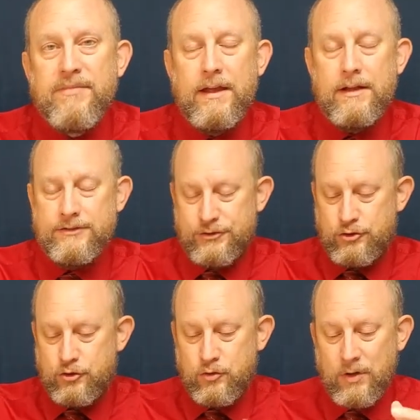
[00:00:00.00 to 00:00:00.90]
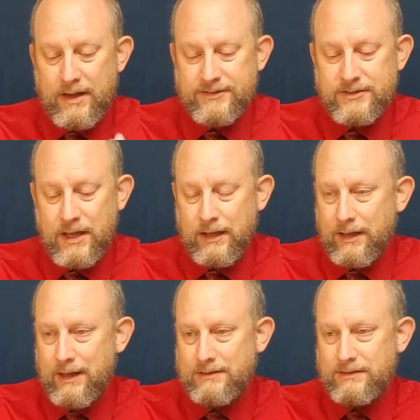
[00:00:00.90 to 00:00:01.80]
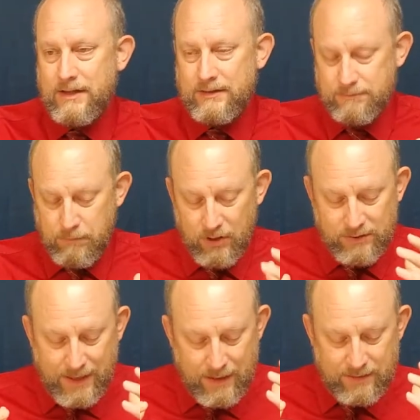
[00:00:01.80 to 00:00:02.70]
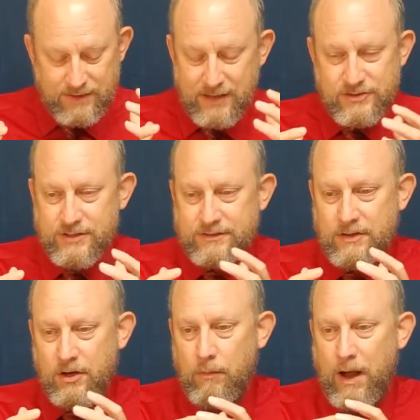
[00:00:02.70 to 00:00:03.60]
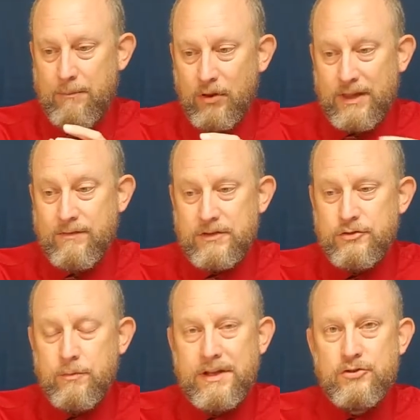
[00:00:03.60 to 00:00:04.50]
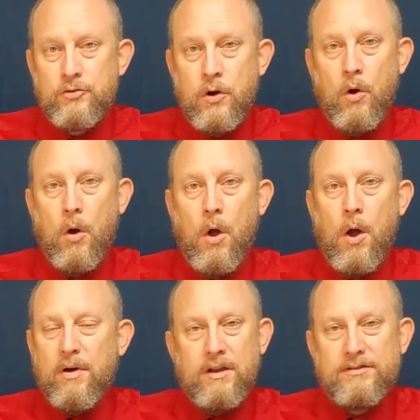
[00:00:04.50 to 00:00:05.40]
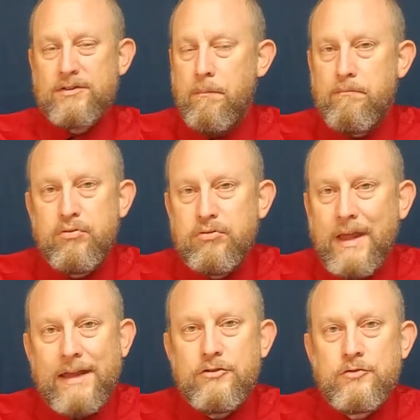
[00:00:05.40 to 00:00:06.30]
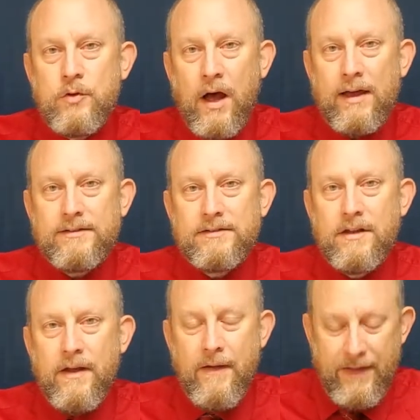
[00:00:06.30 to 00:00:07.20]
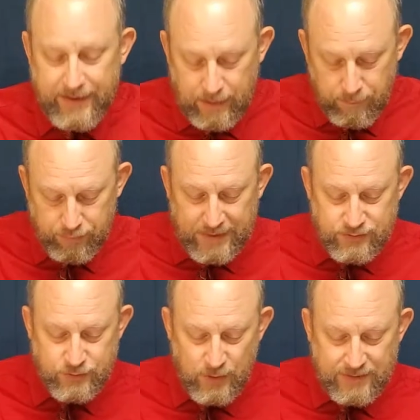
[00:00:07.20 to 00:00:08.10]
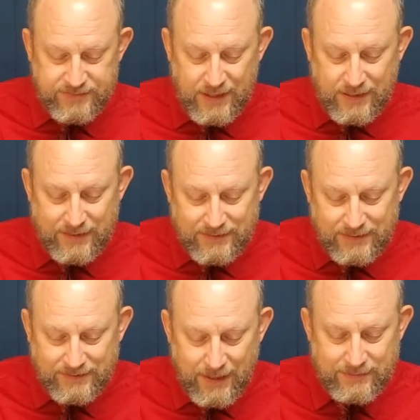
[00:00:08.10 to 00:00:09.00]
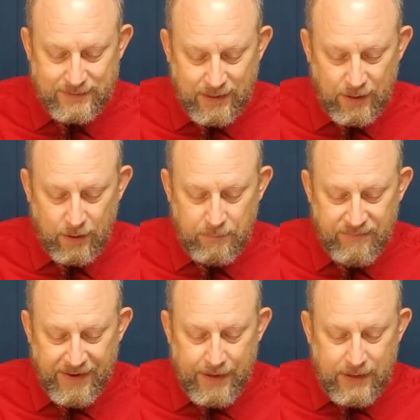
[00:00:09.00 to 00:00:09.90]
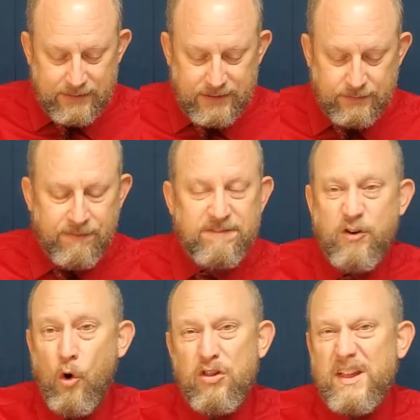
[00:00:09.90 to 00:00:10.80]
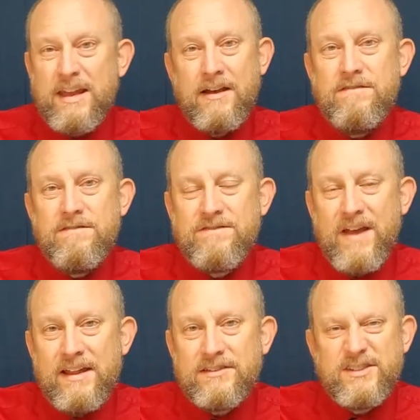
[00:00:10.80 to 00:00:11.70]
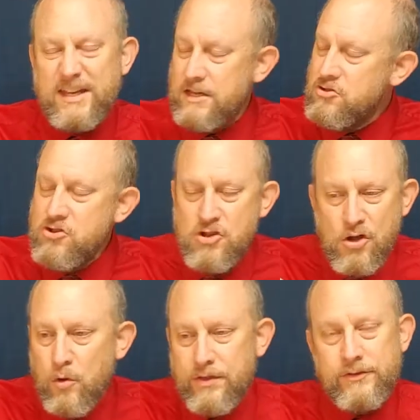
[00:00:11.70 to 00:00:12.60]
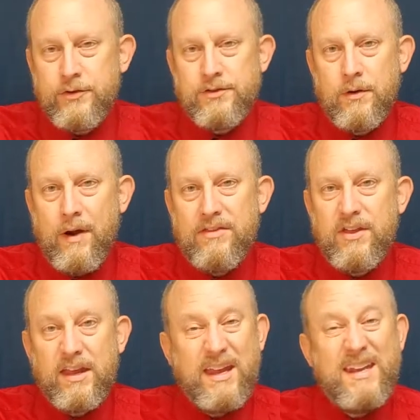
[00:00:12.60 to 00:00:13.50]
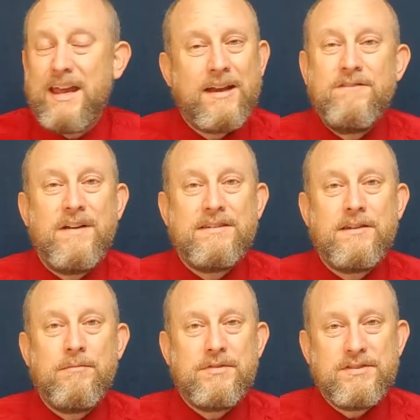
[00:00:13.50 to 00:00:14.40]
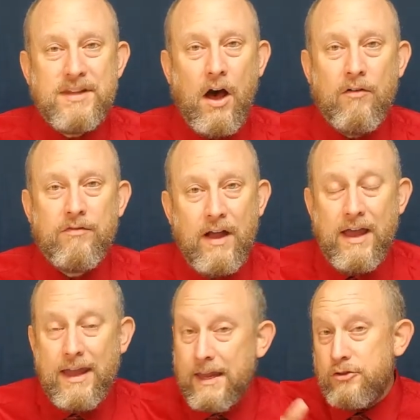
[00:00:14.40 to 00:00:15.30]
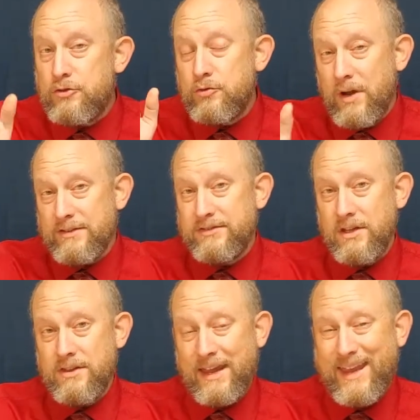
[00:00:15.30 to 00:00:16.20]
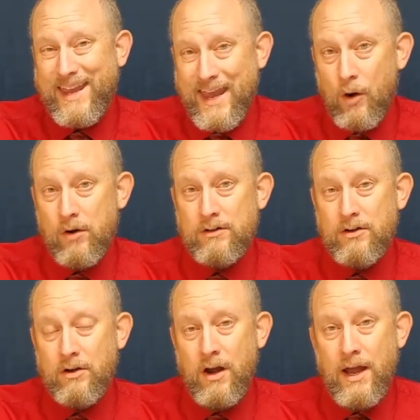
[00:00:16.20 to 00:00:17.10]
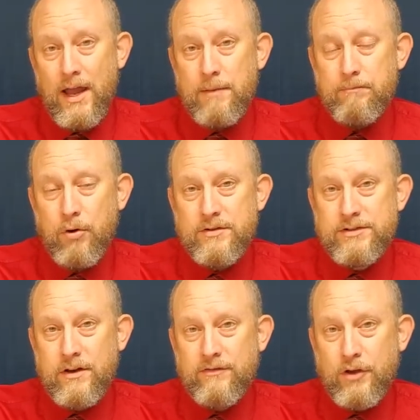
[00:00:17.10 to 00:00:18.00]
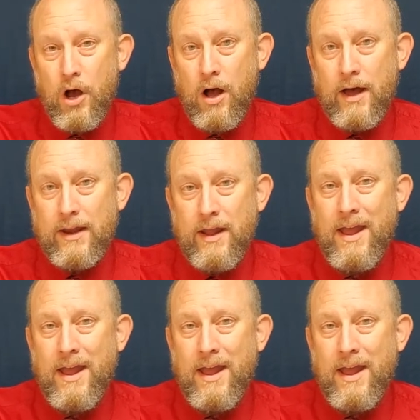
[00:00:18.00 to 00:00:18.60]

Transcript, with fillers: It's trusting, it's it's belief, it's not just, you know, I believe it to be true, but it's complete trust the complete trust that, as he says here, he says, fully convinced. He knew this was the right thing. He didn't convince himself. He trusted the character and person of God.